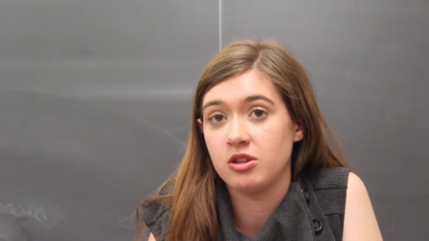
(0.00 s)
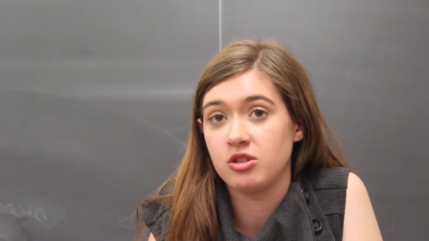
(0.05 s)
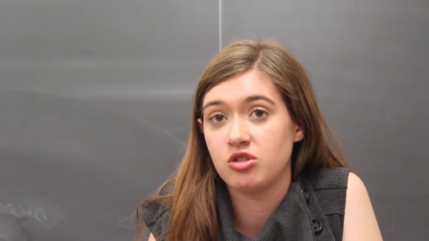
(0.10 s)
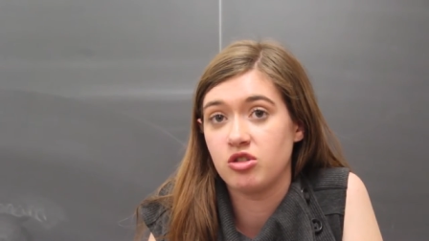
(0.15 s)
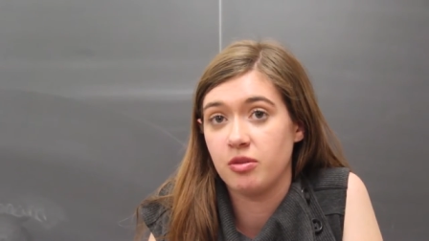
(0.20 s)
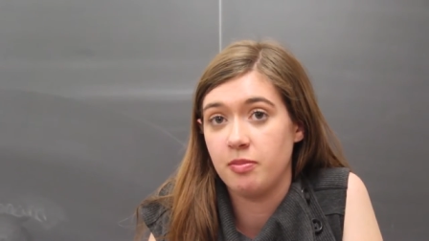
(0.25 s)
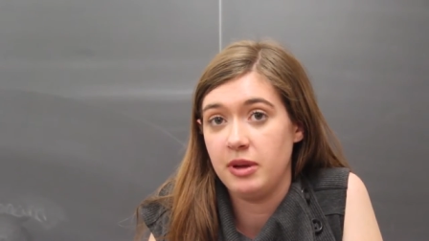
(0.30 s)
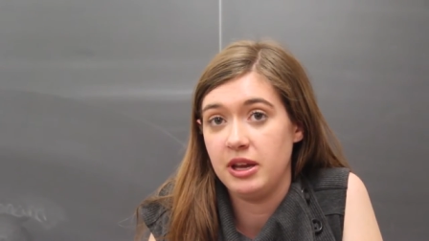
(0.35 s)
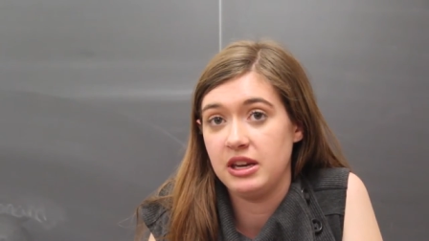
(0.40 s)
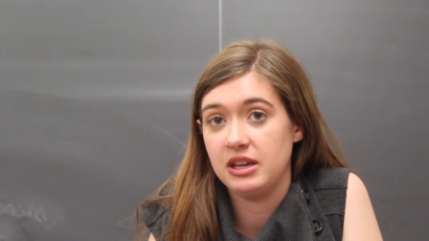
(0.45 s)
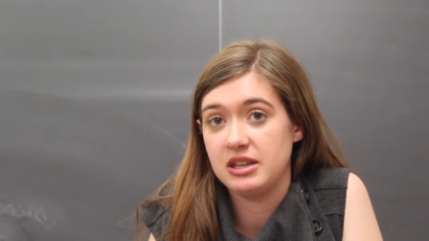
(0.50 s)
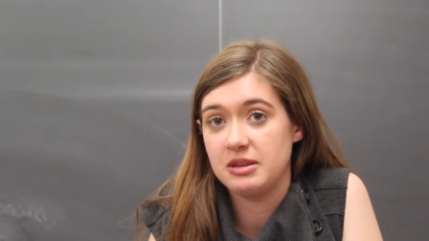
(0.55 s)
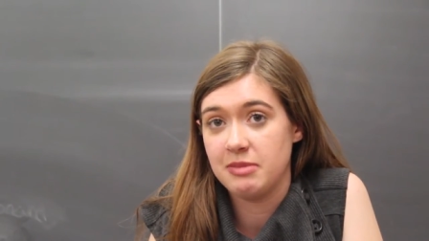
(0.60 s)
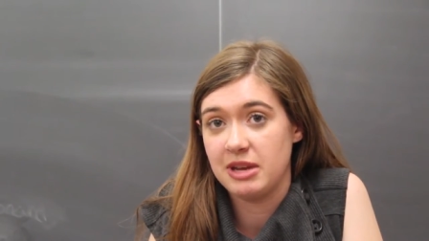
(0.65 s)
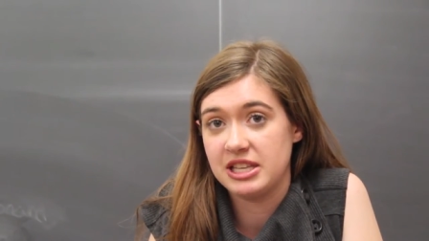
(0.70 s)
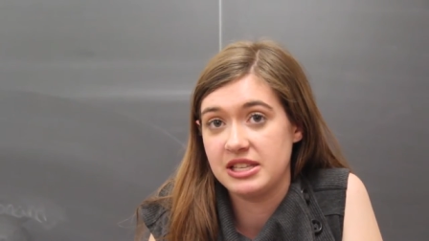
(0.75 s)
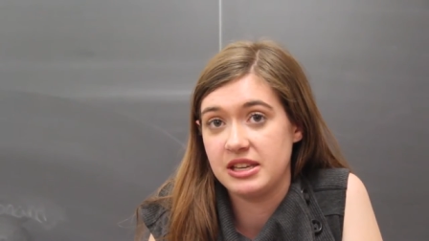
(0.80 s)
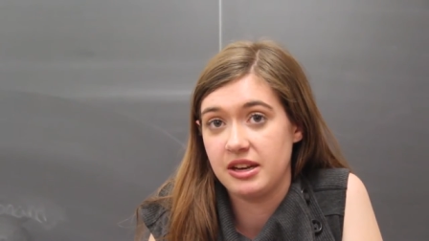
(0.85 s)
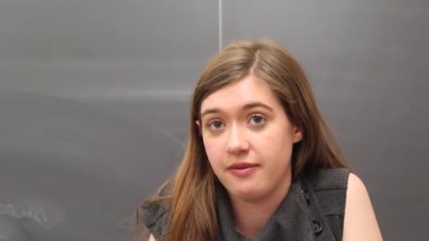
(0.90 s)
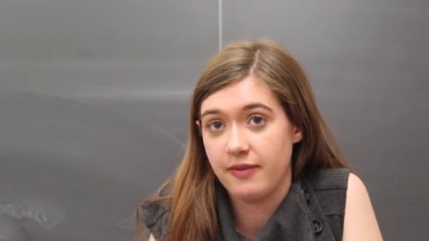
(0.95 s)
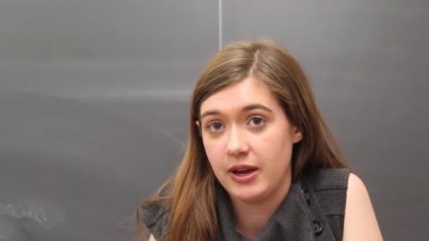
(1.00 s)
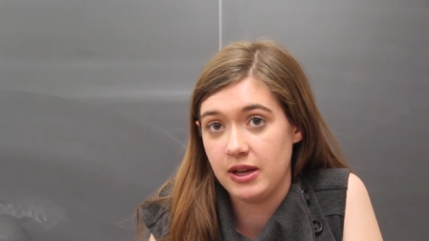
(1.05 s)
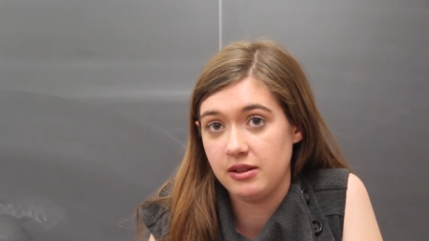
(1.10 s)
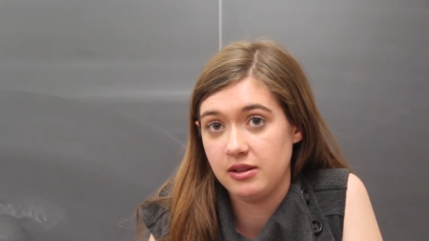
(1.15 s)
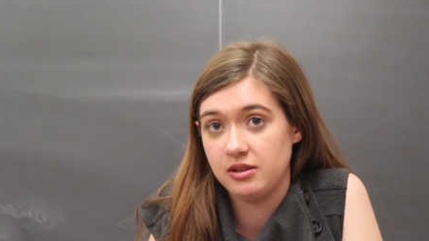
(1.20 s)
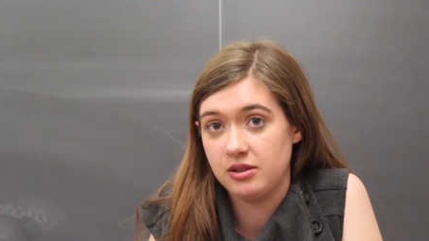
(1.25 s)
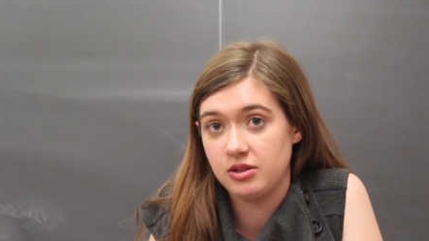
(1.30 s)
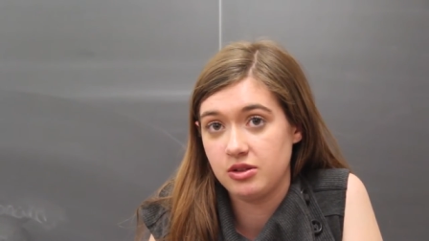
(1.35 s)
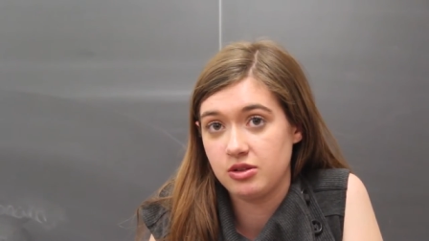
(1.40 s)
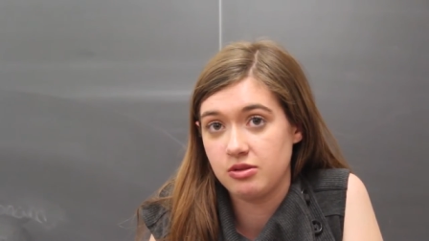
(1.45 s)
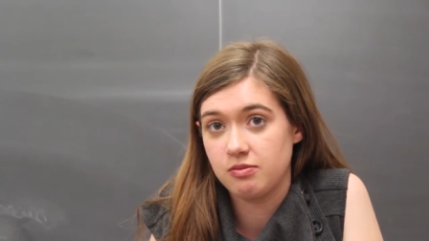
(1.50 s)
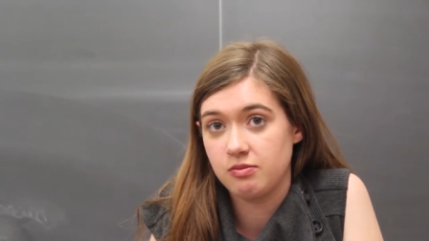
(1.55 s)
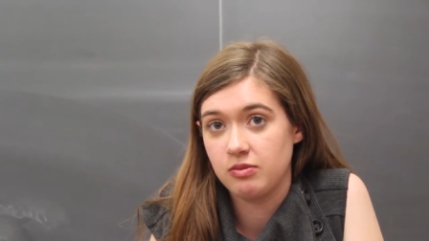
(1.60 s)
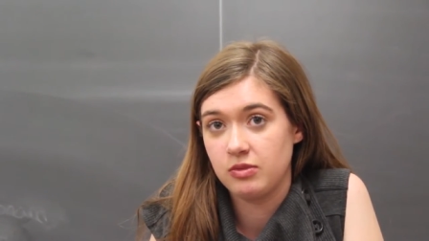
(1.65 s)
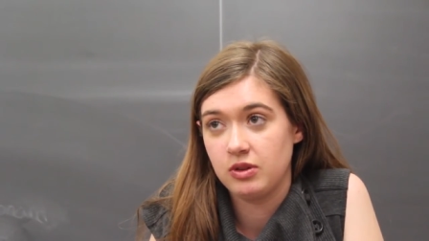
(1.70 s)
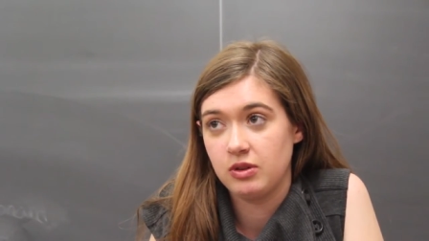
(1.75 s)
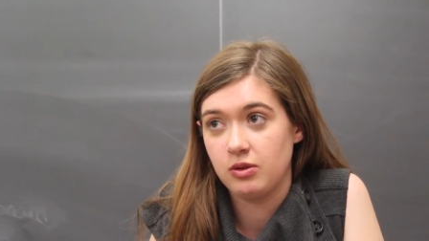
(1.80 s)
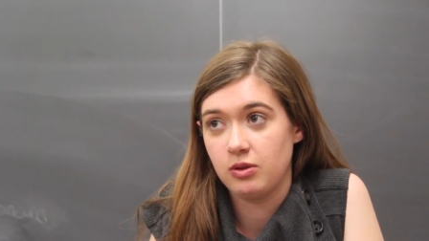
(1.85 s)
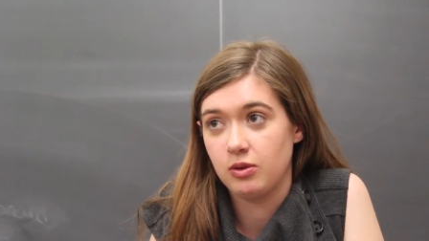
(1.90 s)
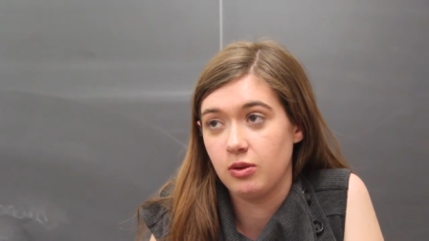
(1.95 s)
to repeated domestic violence
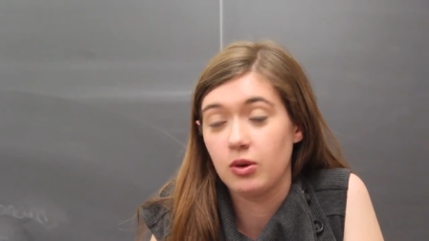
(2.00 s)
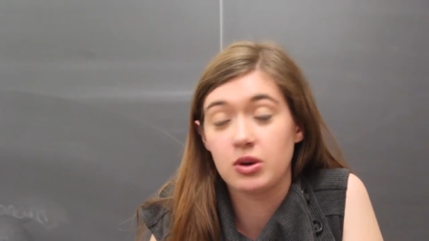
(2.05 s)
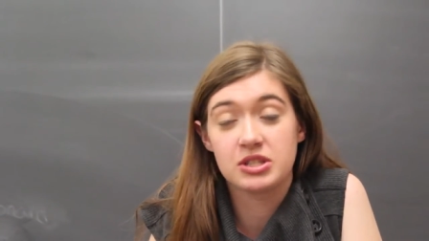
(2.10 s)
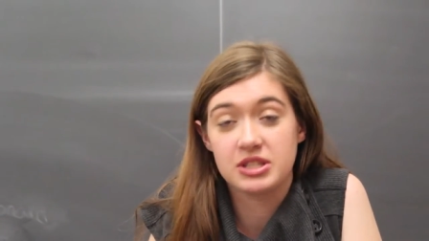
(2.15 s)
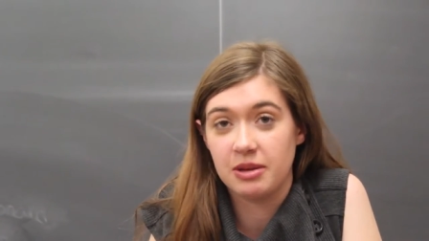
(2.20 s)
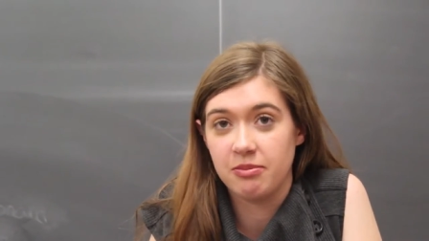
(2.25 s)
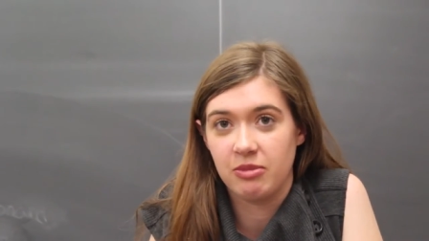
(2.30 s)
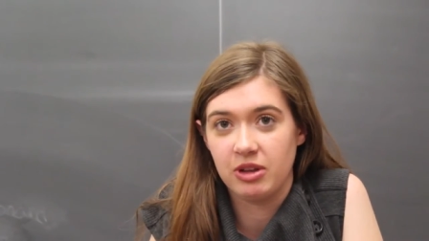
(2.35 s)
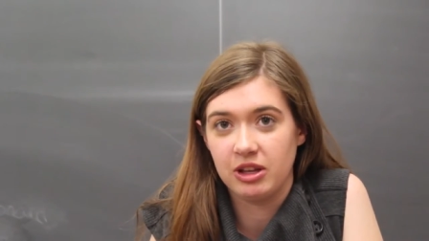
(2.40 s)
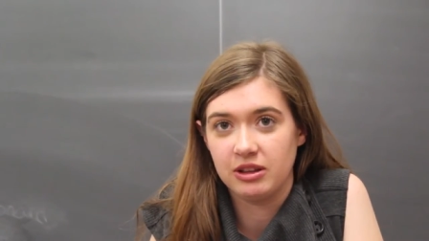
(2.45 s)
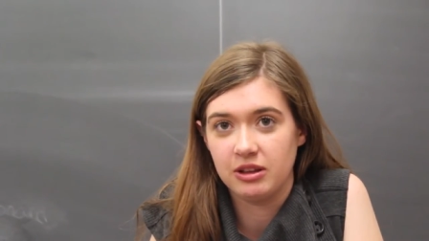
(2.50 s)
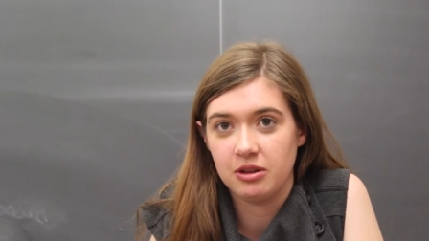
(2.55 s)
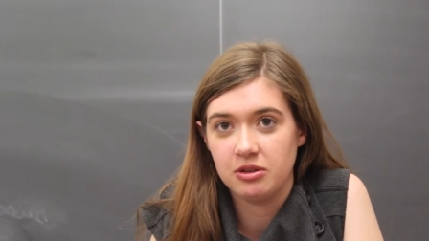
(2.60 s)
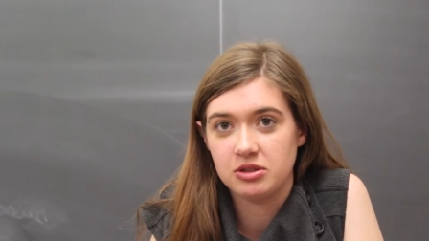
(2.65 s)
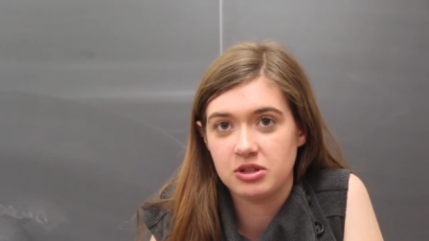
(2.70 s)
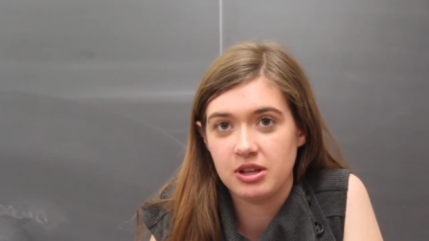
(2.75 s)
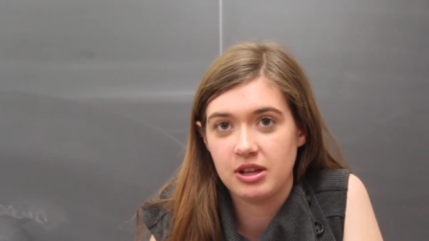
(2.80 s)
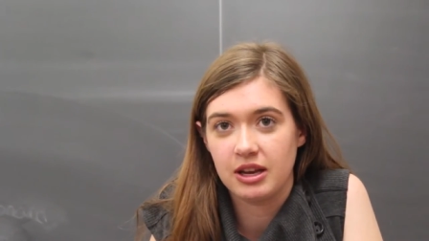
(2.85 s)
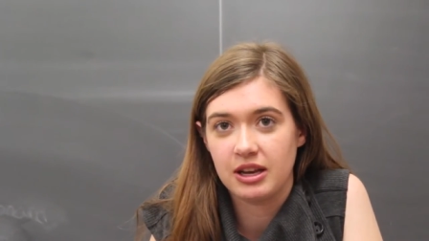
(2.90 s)
or something close to that.